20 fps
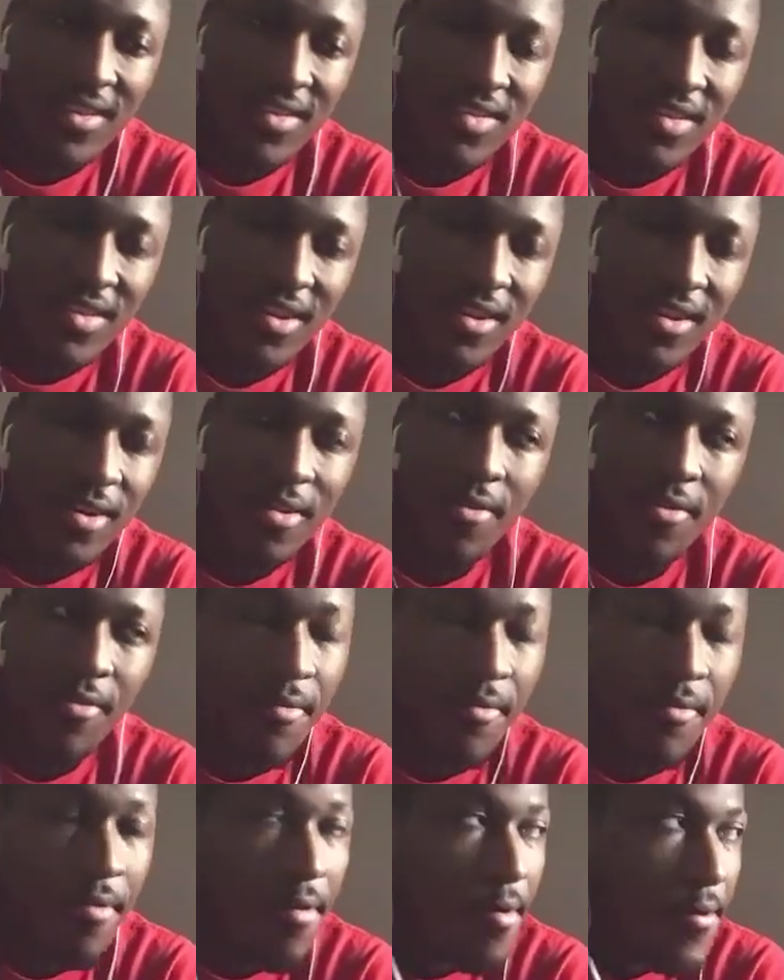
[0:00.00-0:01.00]

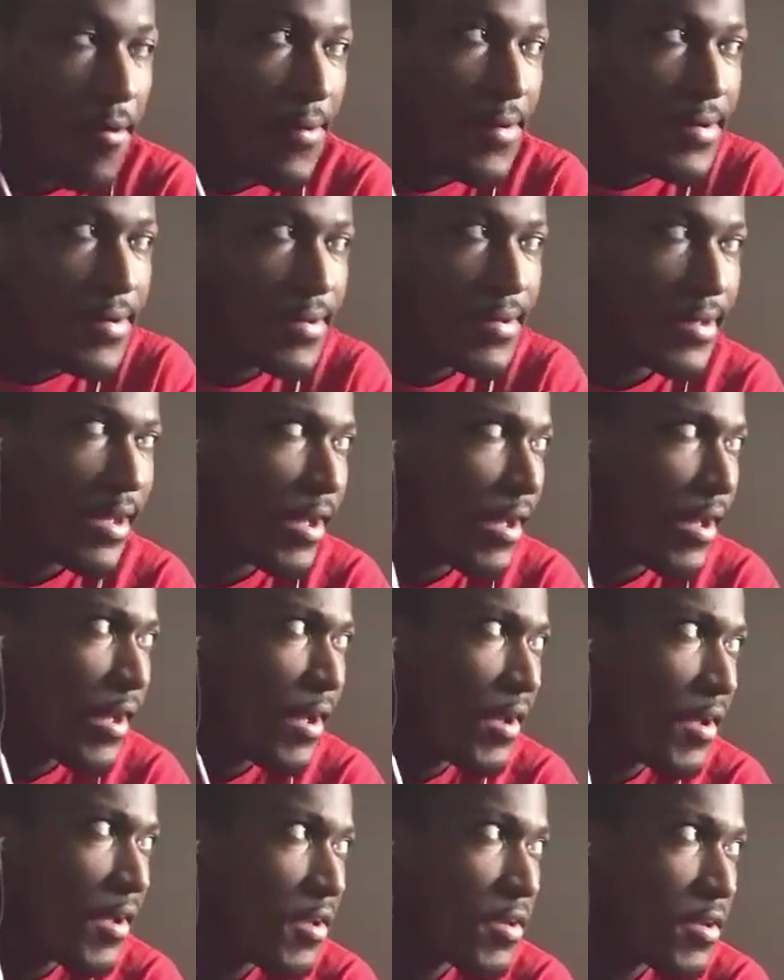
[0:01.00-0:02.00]
So
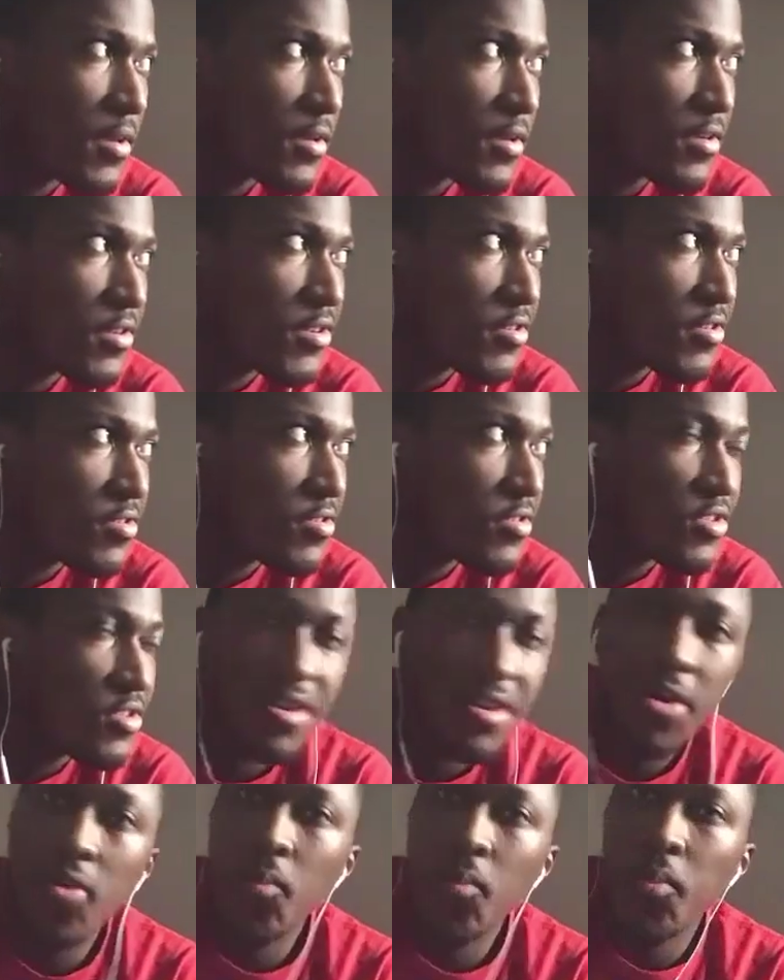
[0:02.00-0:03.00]
I cause usually
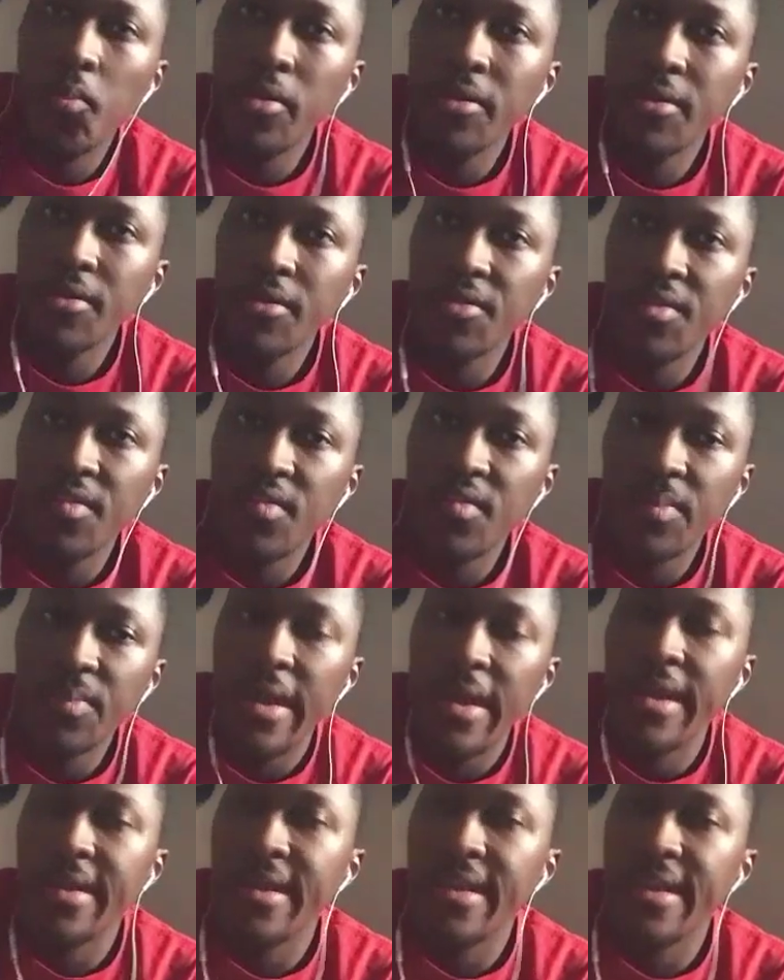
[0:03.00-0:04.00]
the whole point of this
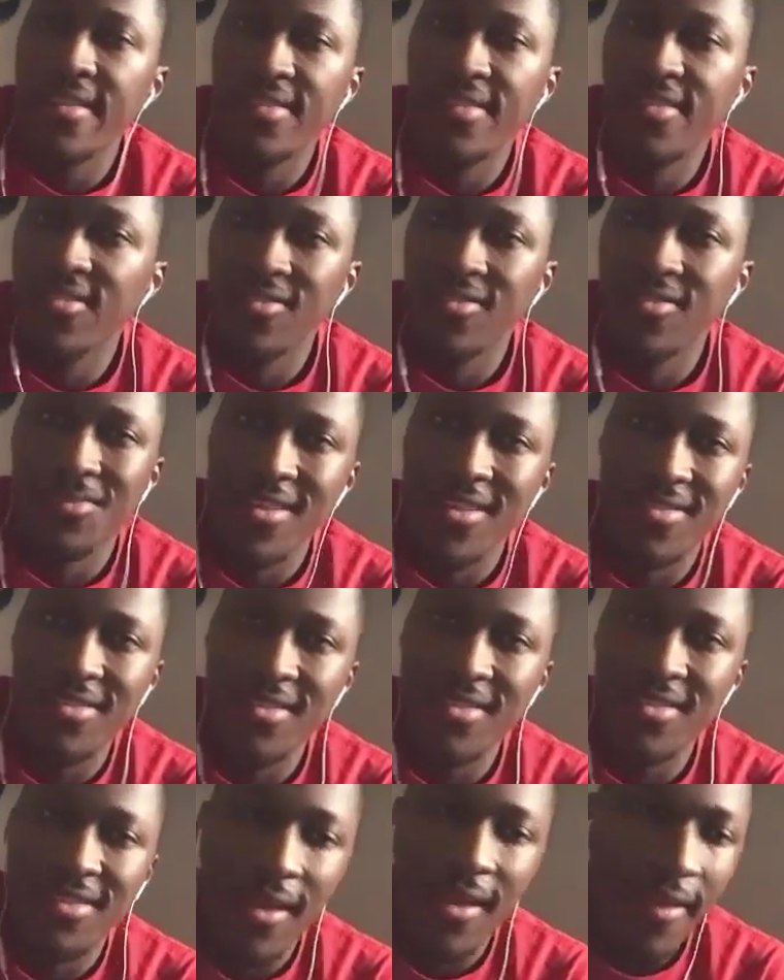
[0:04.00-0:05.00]
podcast is just
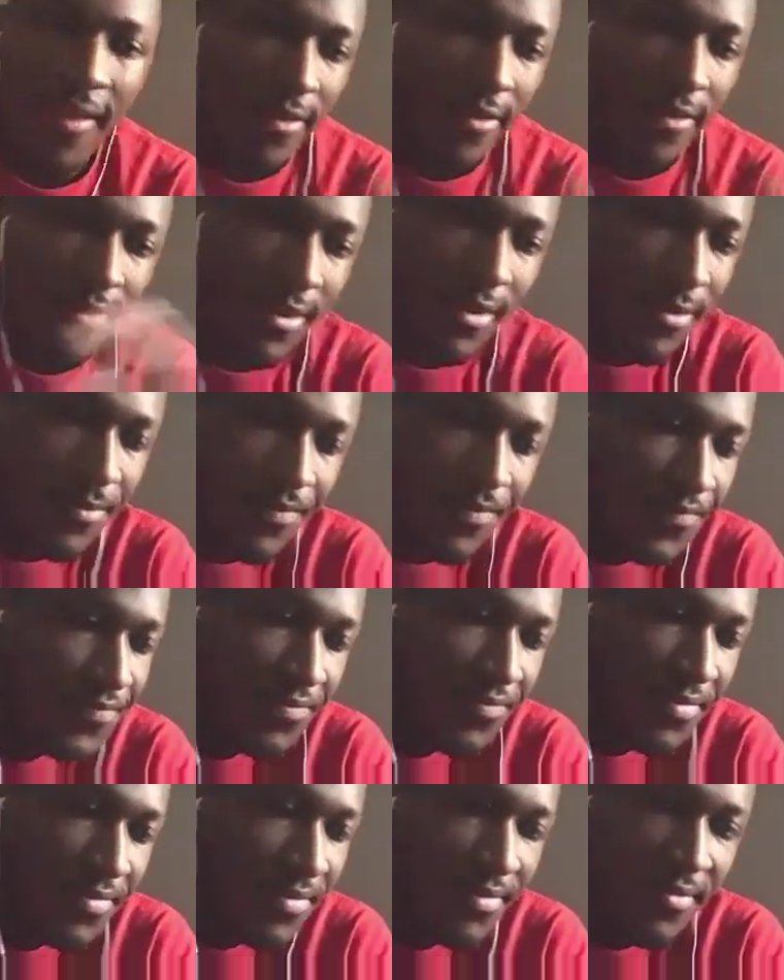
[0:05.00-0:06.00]
basically like,
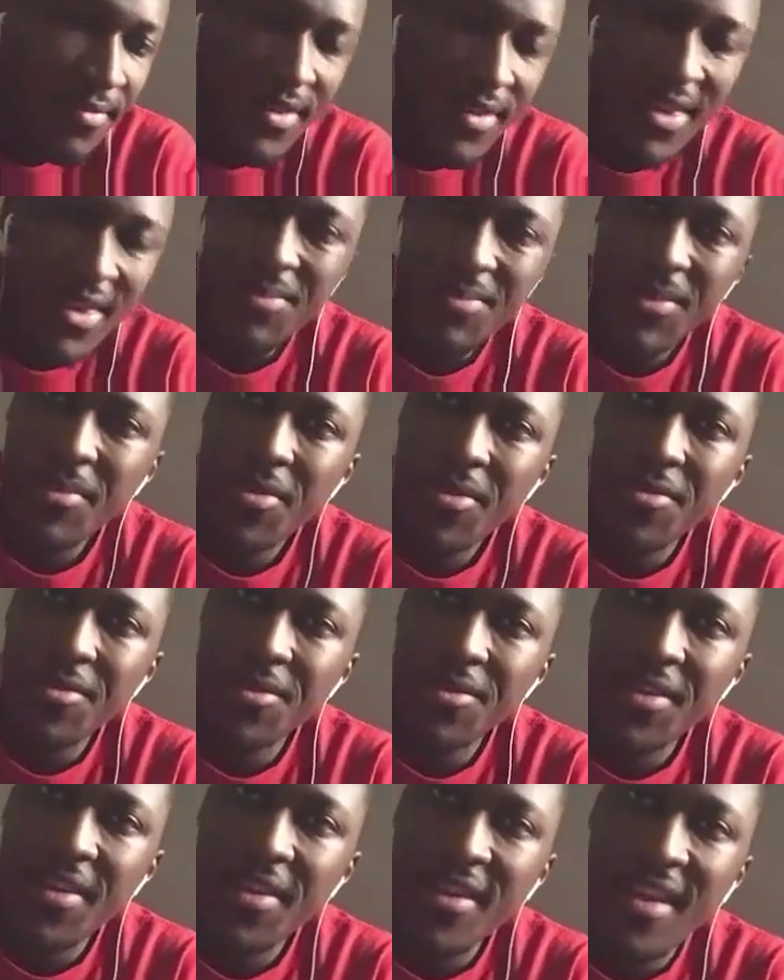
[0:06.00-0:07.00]
get people
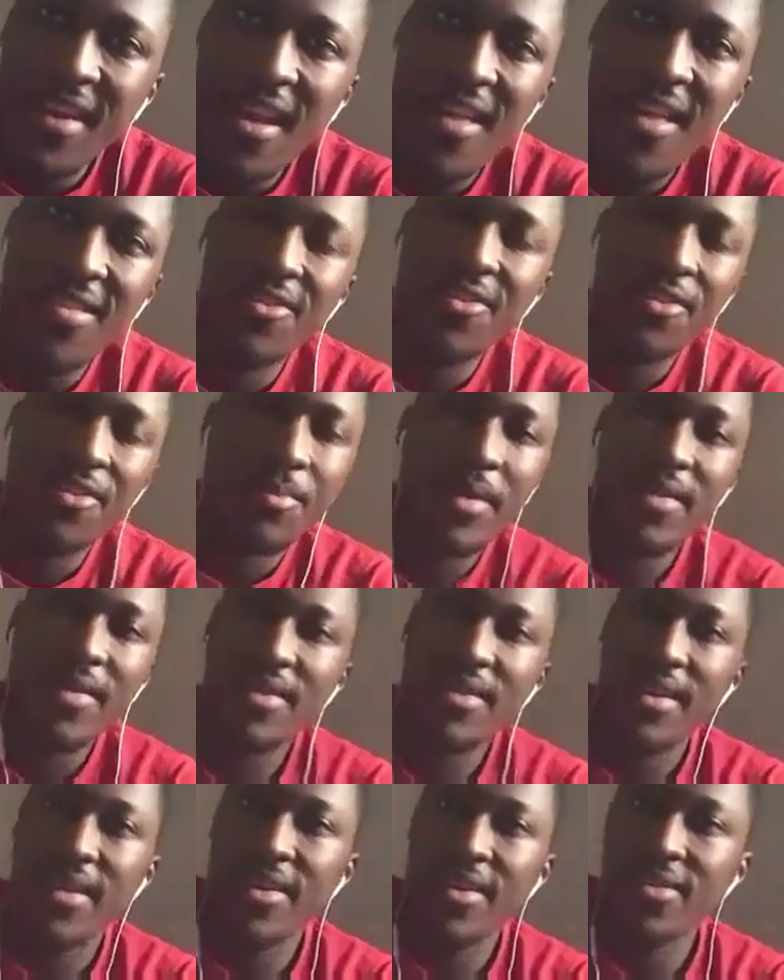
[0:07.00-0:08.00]
on there kind of learn about
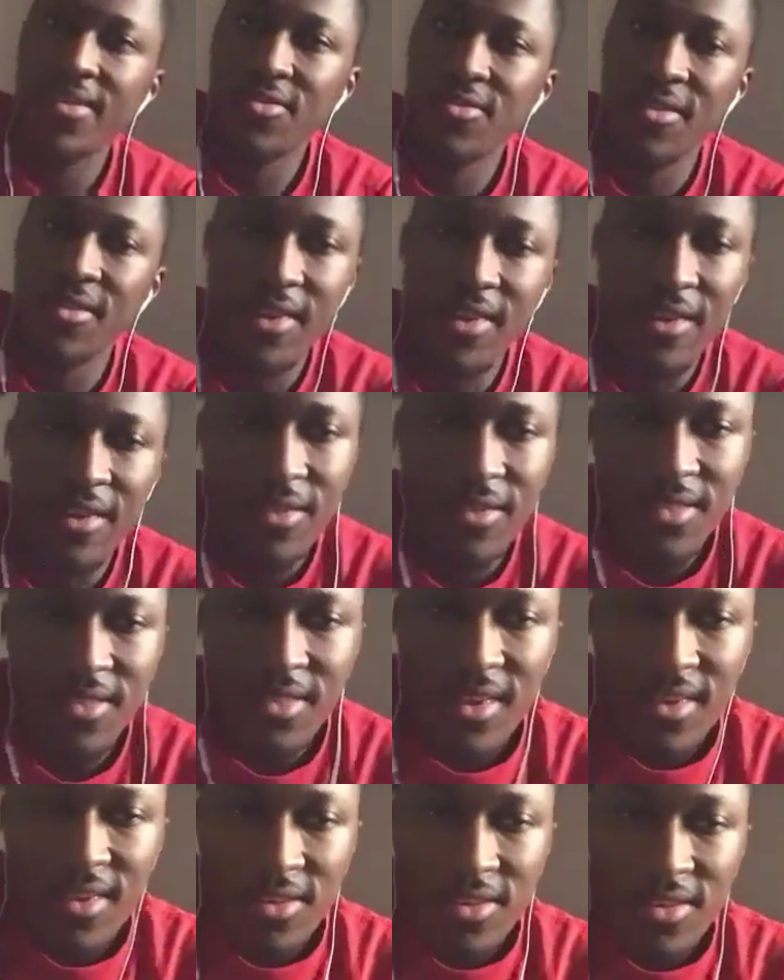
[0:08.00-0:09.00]
their history and
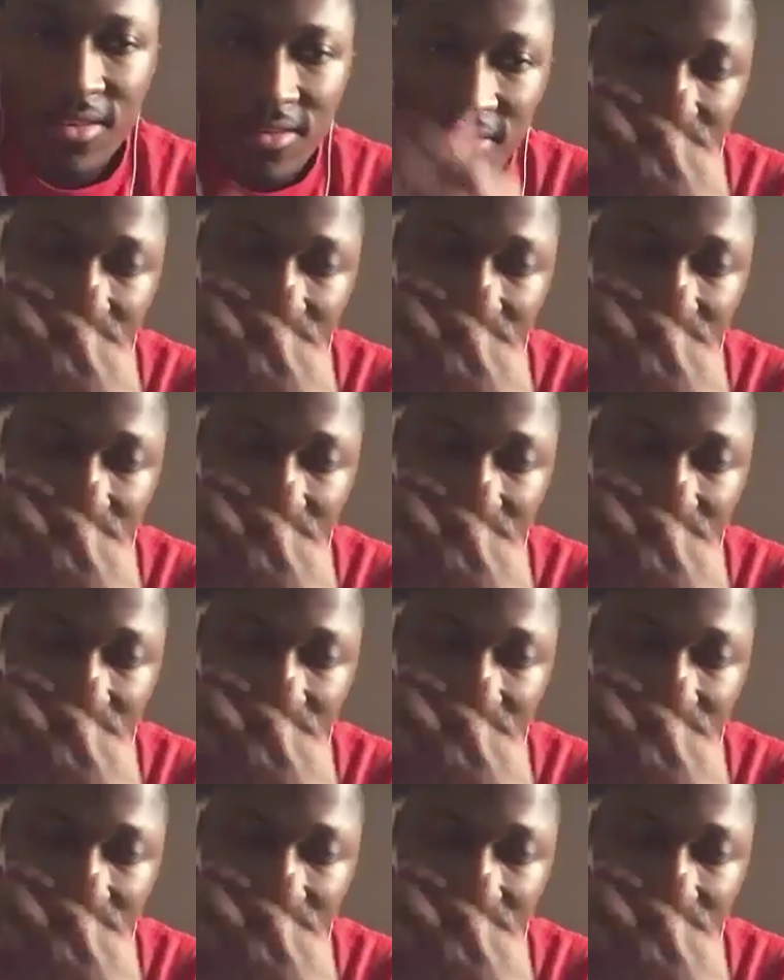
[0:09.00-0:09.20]
everything too.